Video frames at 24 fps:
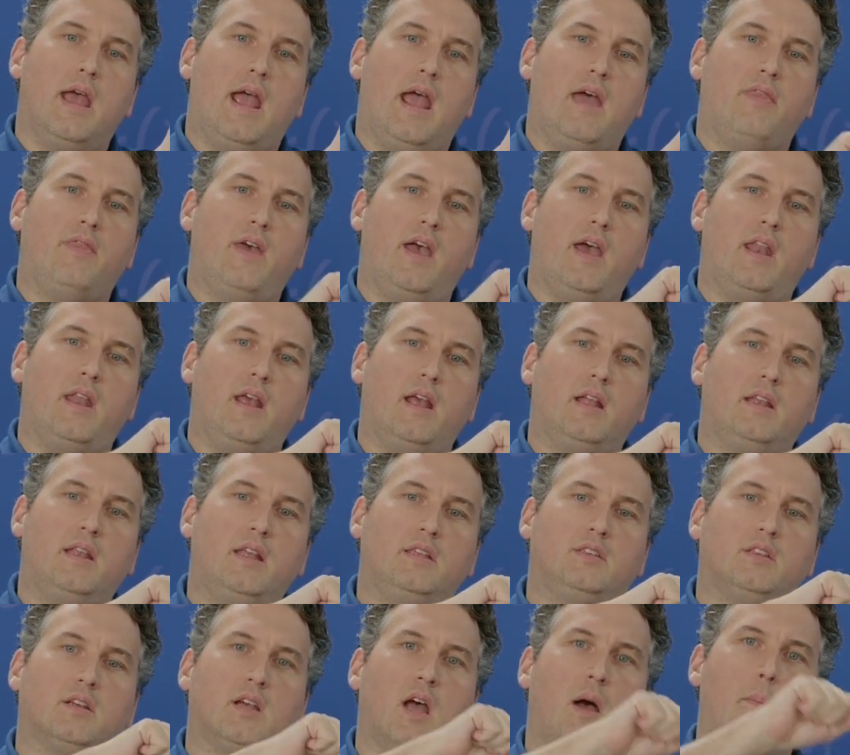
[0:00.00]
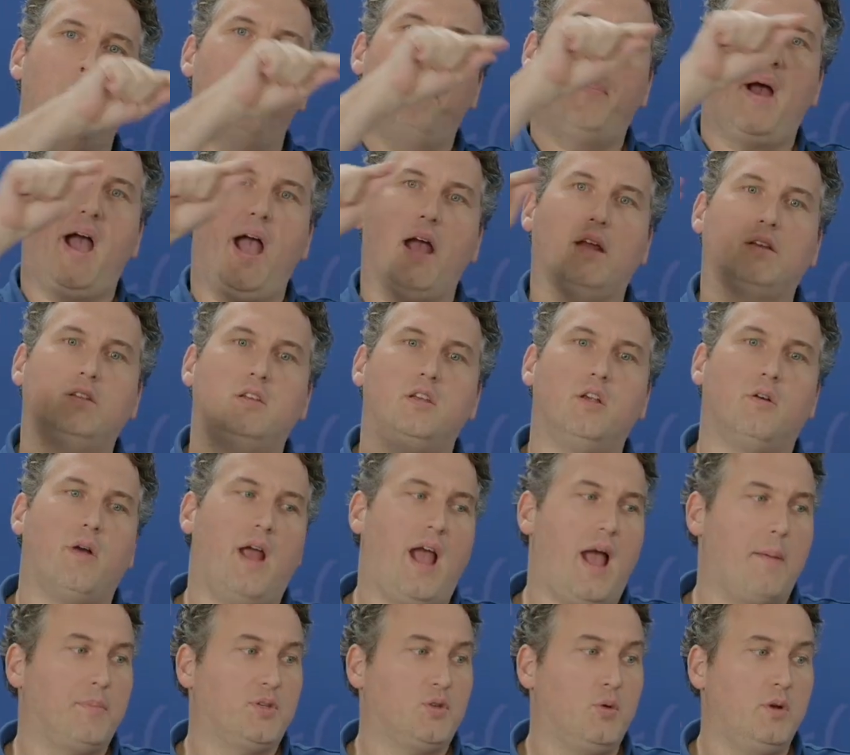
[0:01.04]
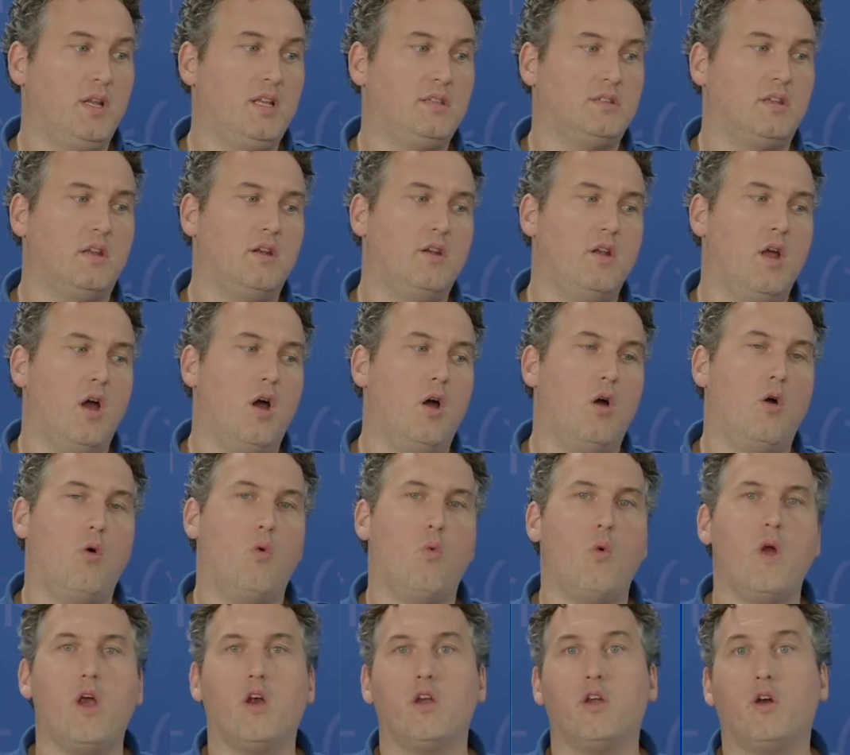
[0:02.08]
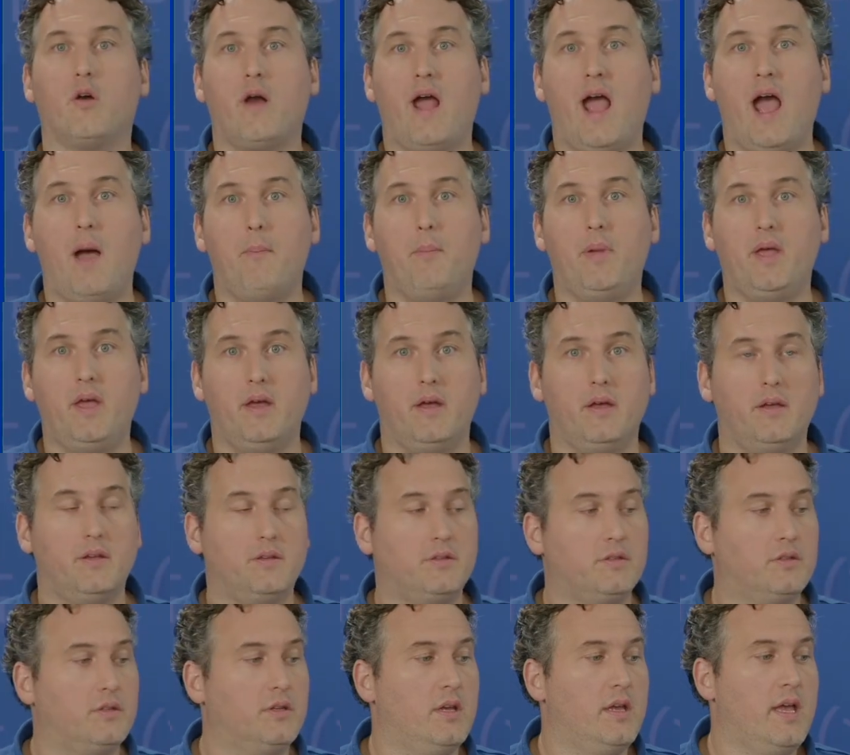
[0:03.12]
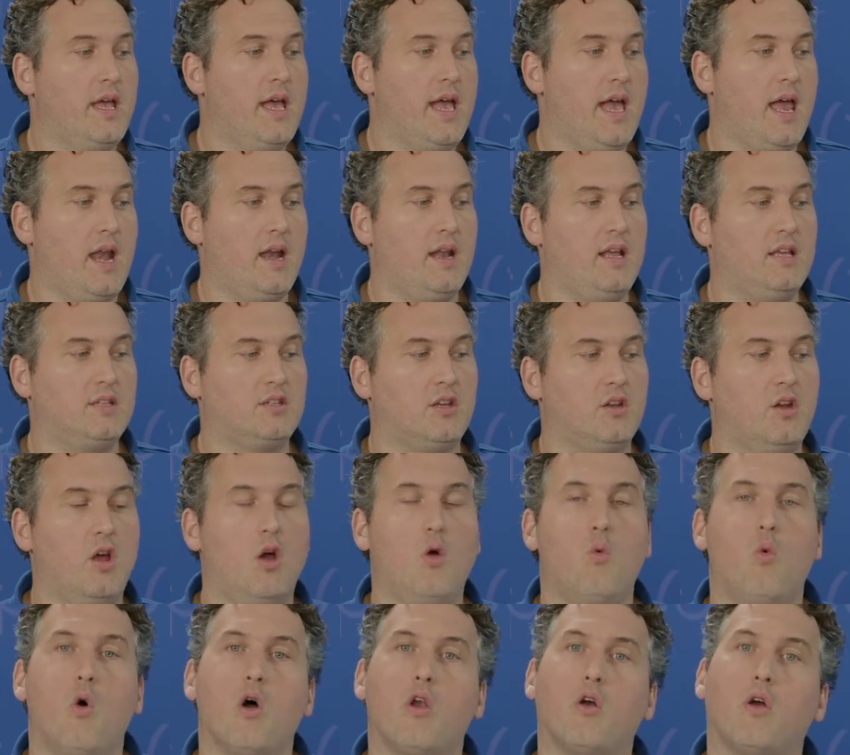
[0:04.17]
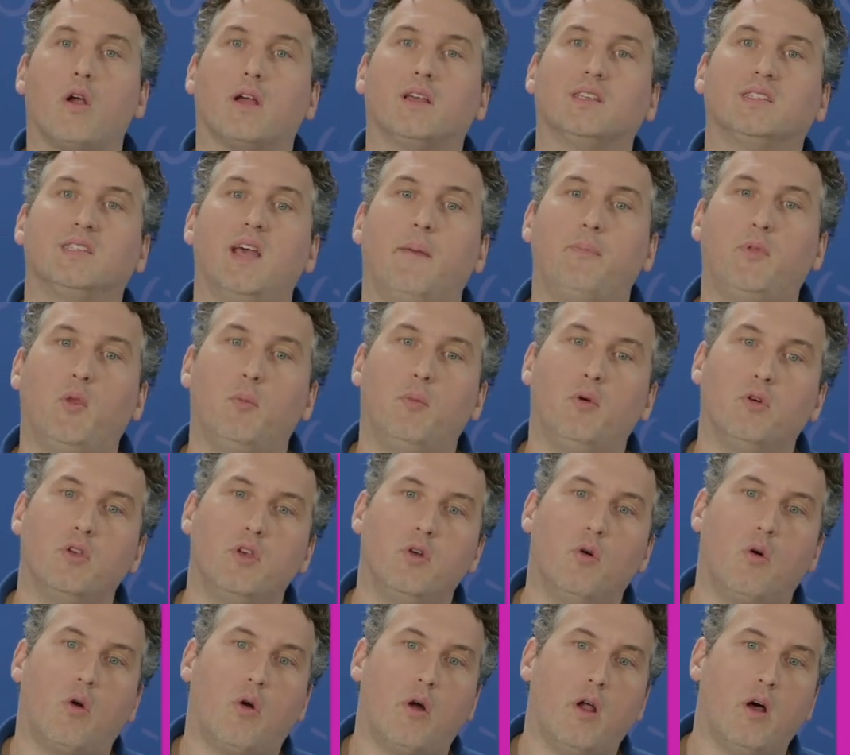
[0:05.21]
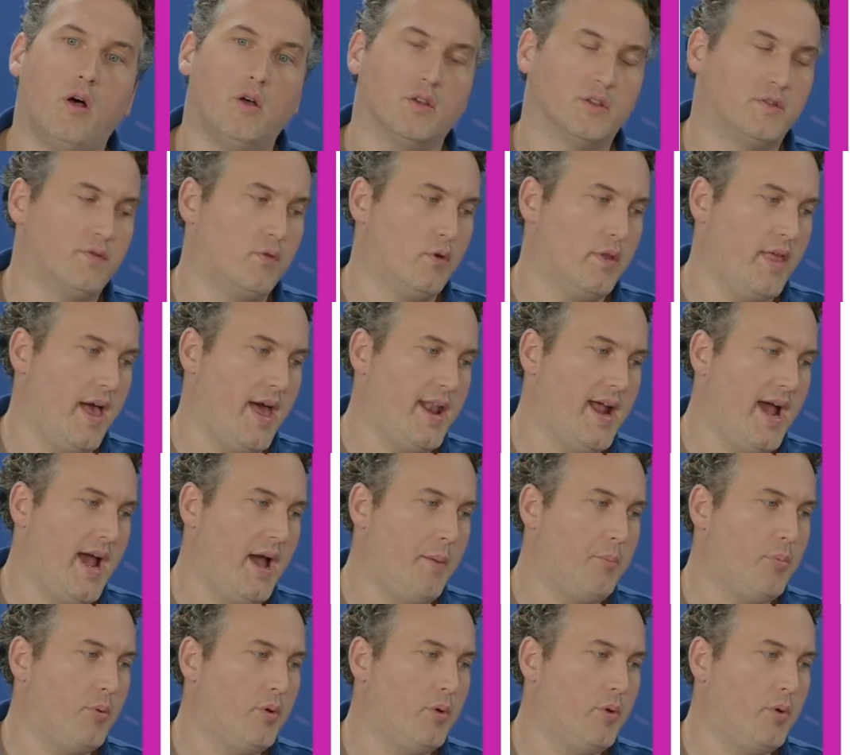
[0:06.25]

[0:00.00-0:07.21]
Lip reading: And then it needs to come back to your app. So it needs to know where your app is. And it needs to know what are acceptable URLs for that app.